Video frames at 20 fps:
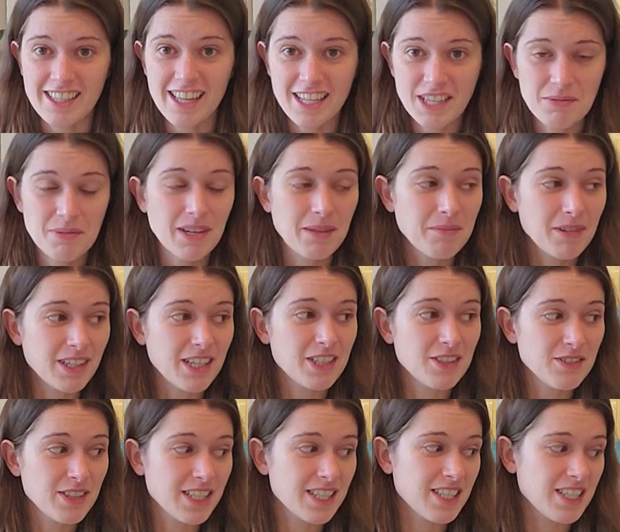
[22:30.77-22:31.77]
That's what I'm going to
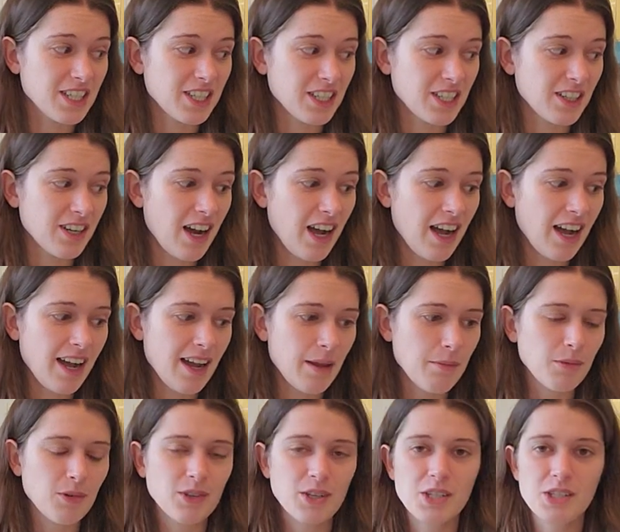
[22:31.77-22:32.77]
do this year.
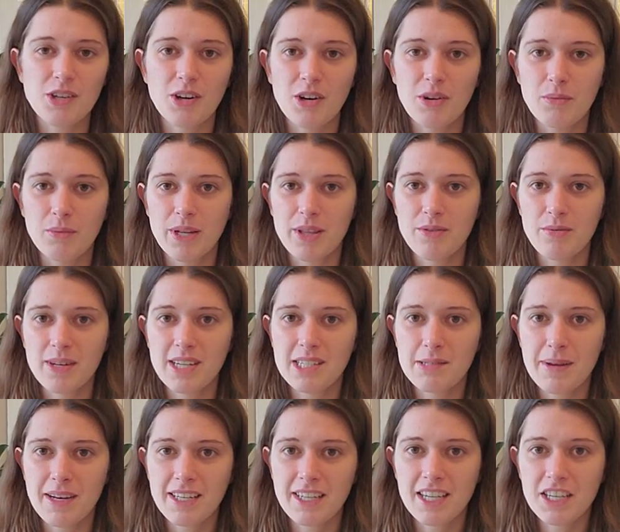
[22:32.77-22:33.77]
I'm going to start with raised
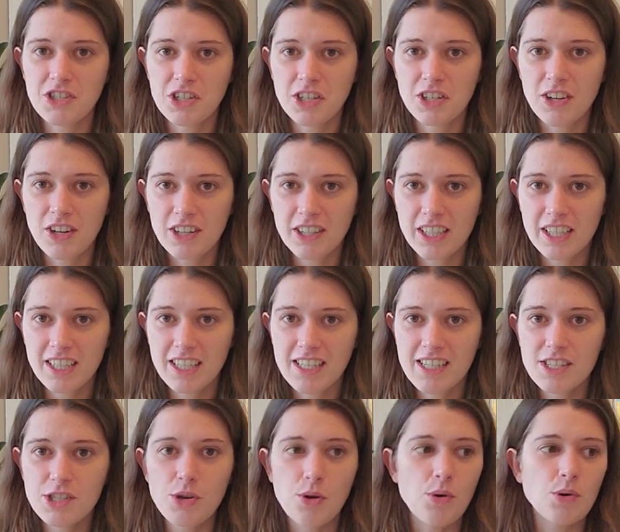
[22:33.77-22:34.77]
bed kitchen
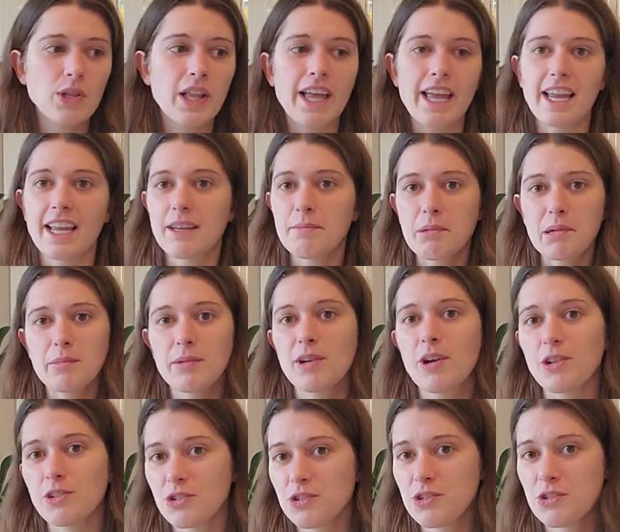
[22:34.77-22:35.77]
gardens, so like
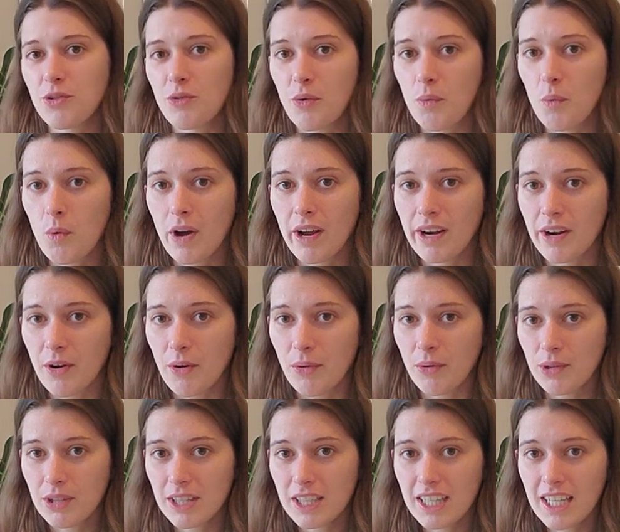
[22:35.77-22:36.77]
permaculture zone one
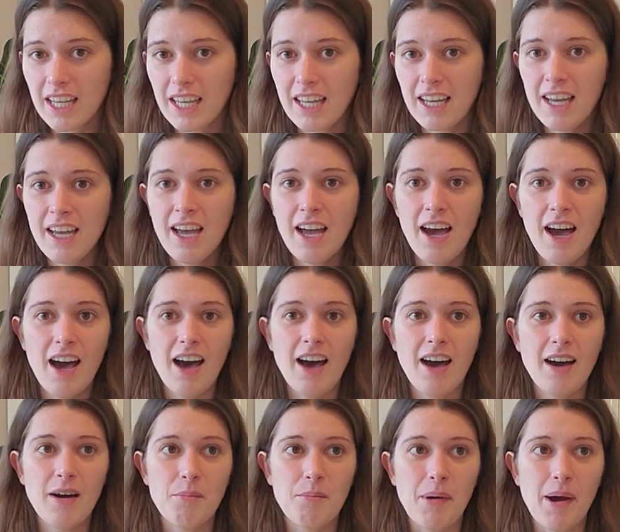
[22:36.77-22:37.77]
only.
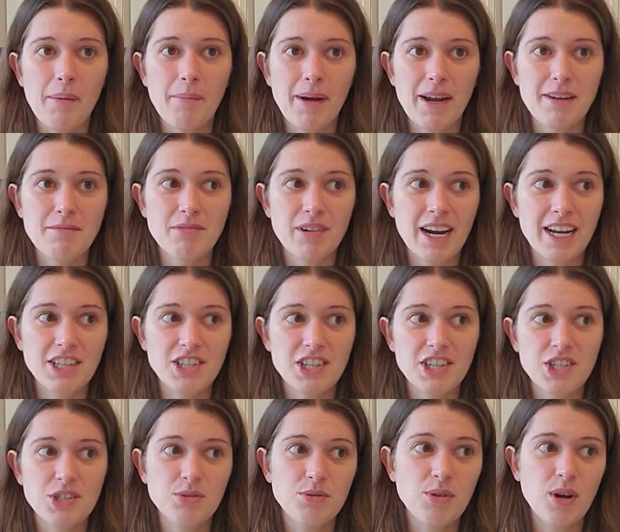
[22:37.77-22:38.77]
Might branch
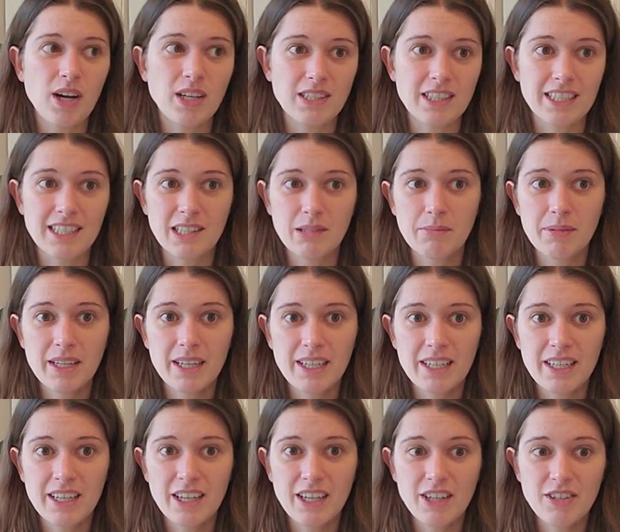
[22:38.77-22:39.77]
into a little
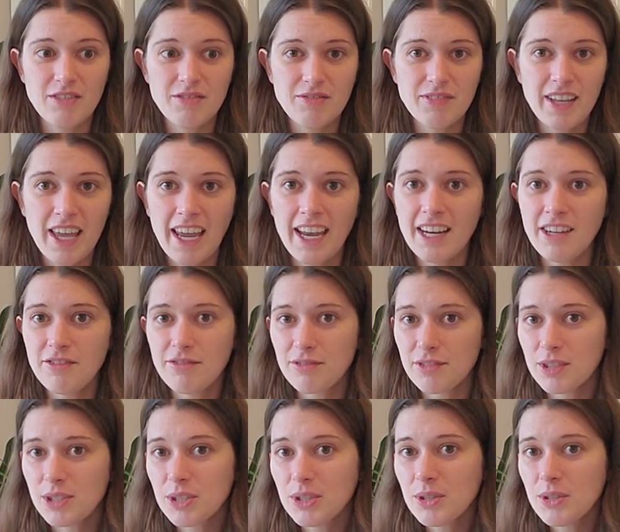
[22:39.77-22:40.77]
bit of cane
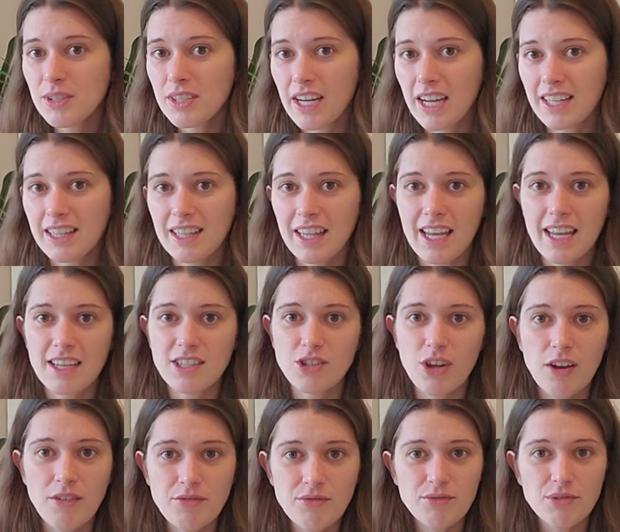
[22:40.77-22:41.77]
fruit and like
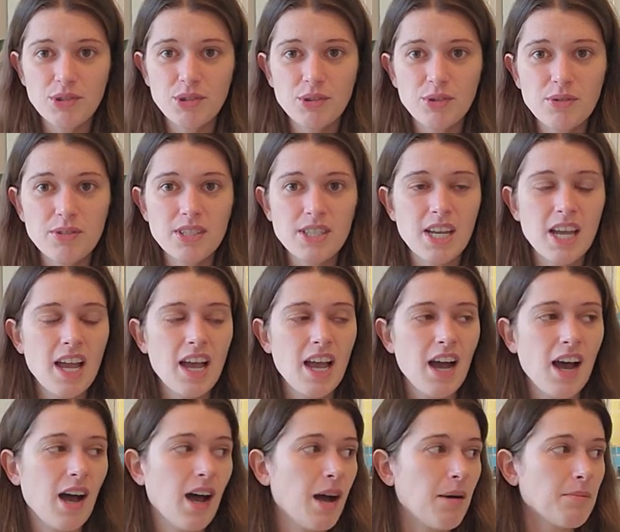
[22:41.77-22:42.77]
soft fruit,
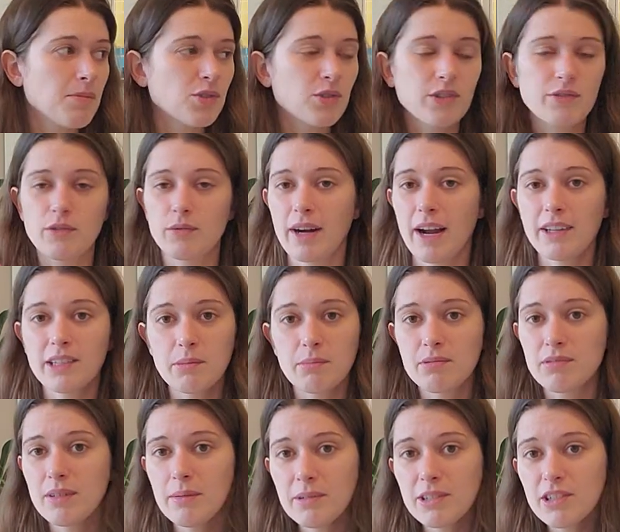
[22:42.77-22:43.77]
sort of around the
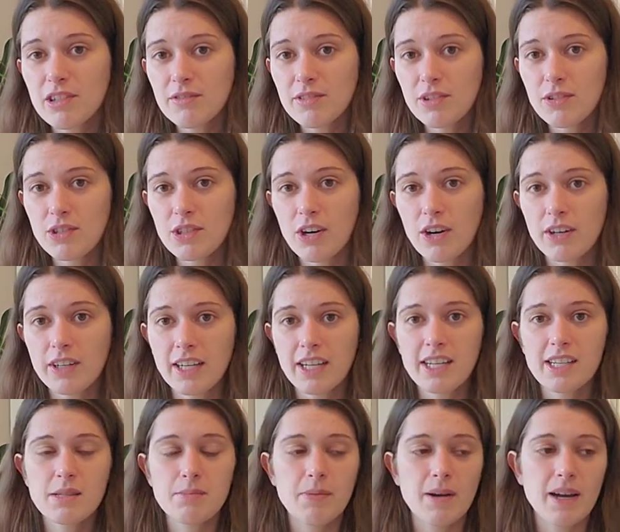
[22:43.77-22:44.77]
perimeter of those
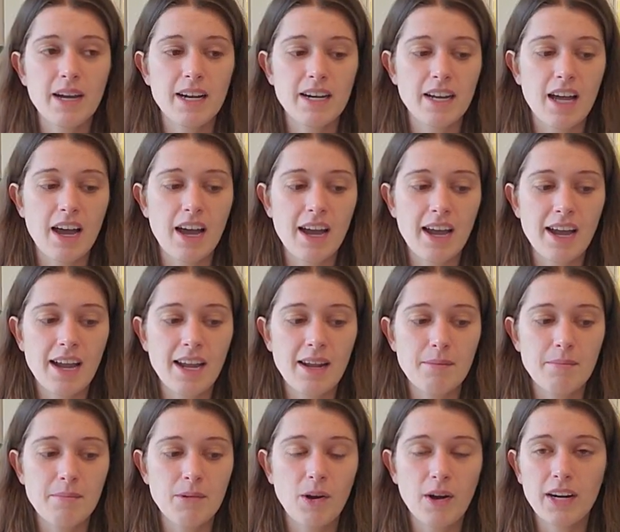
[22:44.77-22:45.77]
gardens, but I
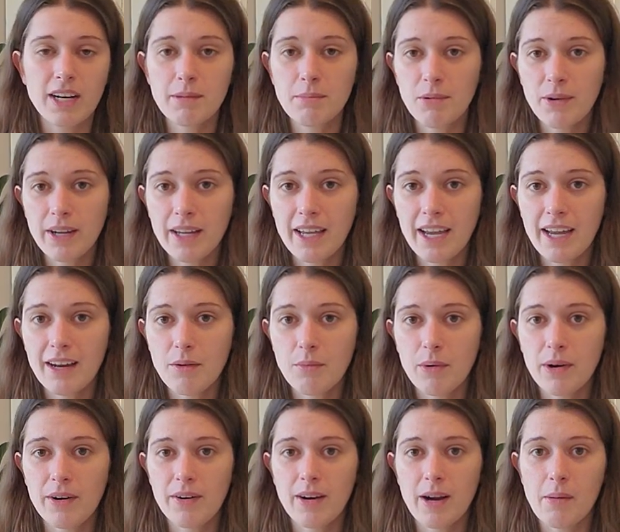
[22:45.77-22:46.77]
am not at a point yet
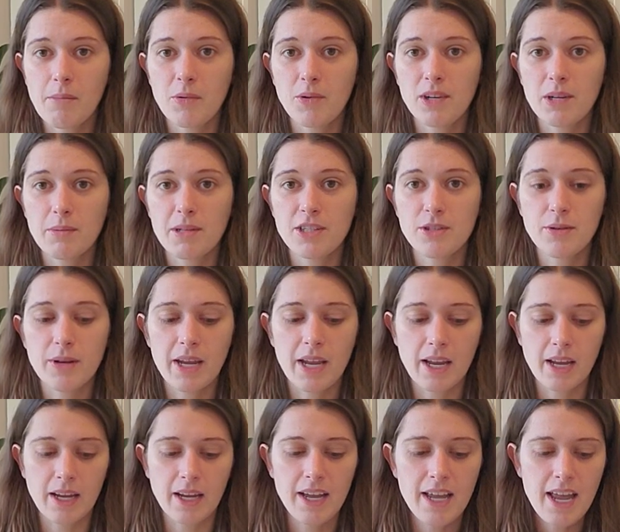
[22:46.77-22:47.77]
where I'm going to be
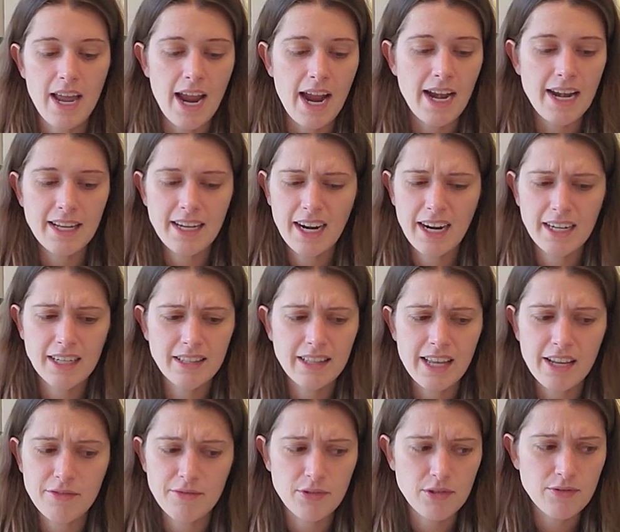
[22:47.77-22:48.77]
doing any kind of
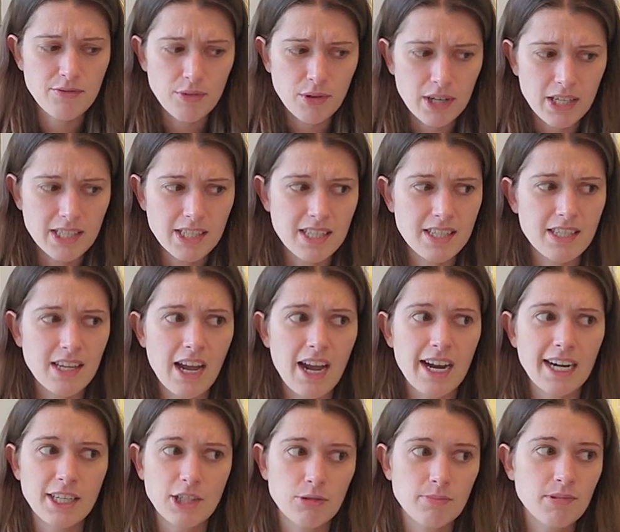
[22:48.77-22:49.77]
like food forest
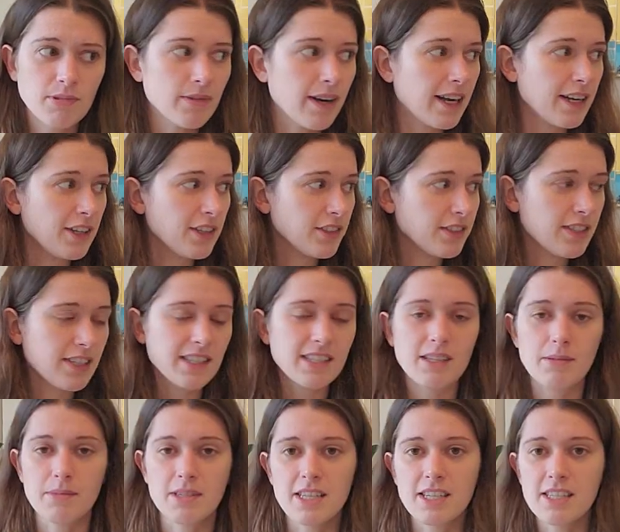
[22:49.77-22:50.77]
design or perennial
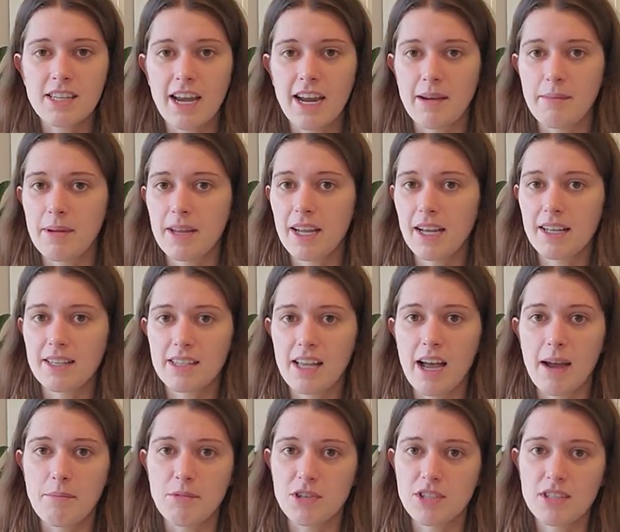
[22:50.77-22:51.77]
systems design, because
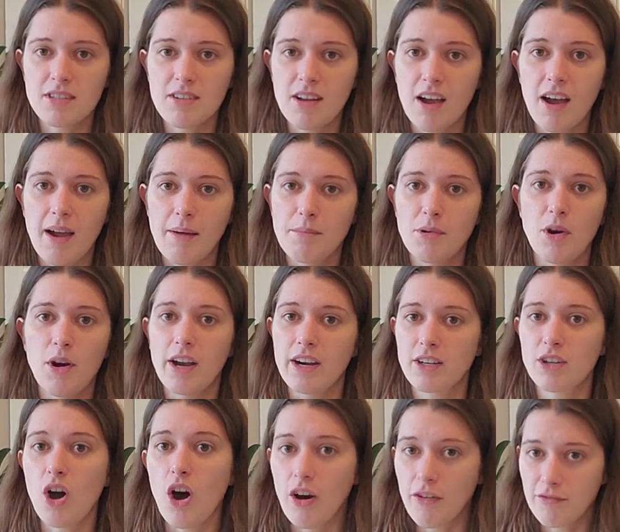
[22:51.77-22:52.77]
I'm not
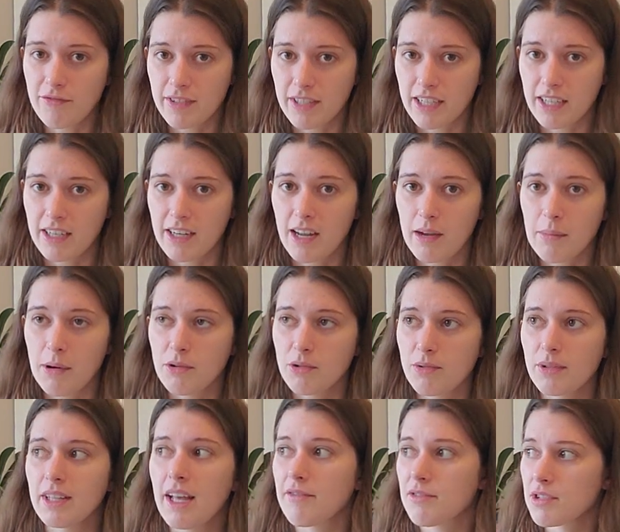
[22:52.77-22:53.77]
confident about
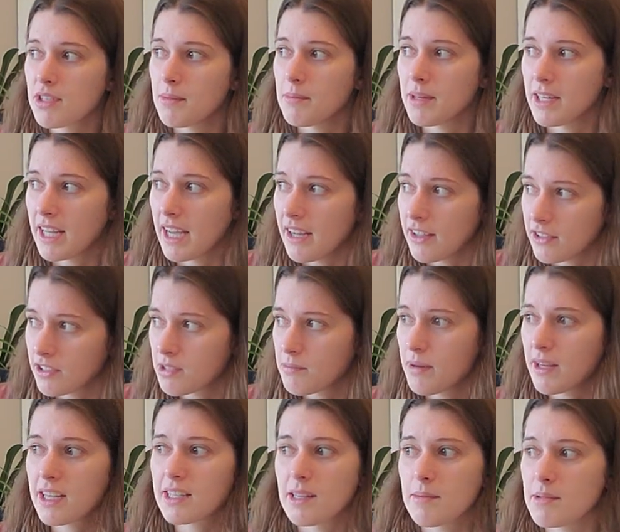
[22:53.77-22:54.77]
doing that for somebody else,
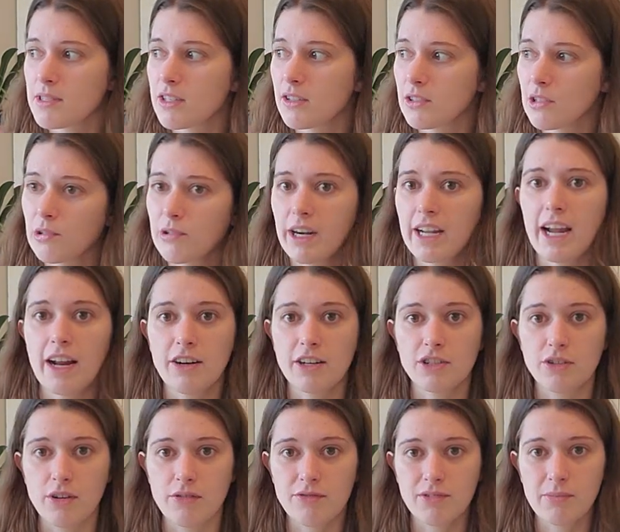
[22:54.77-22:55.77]
because I'm still learning how to
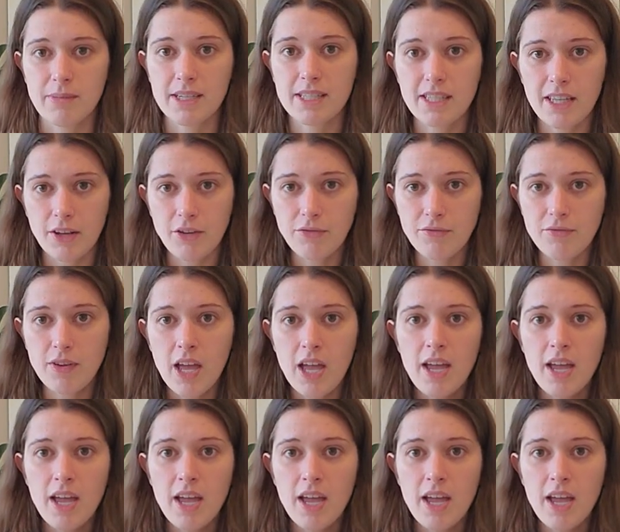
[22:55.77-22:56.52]
do it for myself.